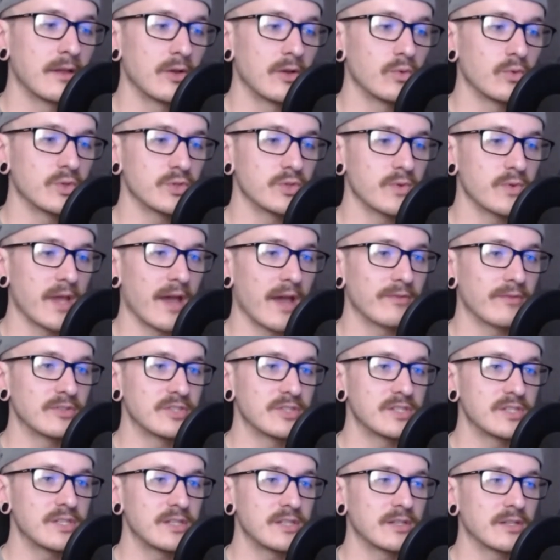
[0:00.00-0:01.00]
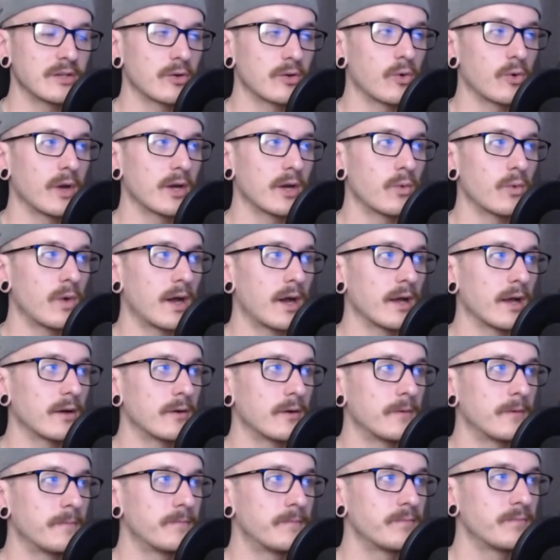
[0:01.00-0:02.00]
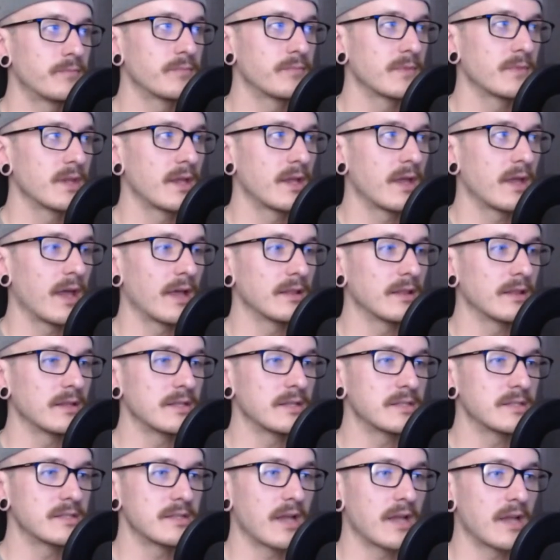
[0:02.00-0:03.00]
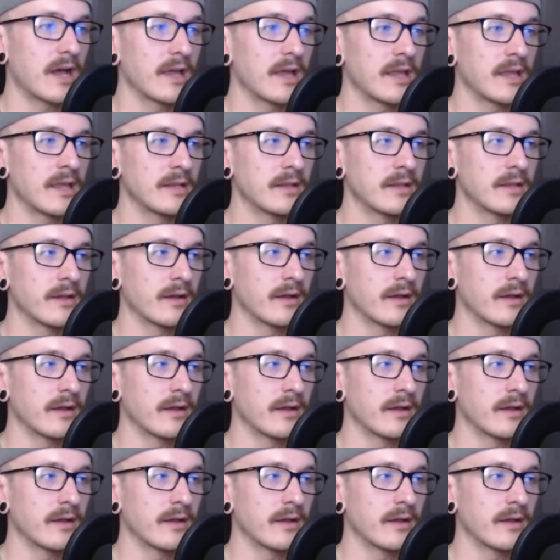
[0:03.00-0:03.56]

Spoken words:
which we haven't seen in quite a while. At least not in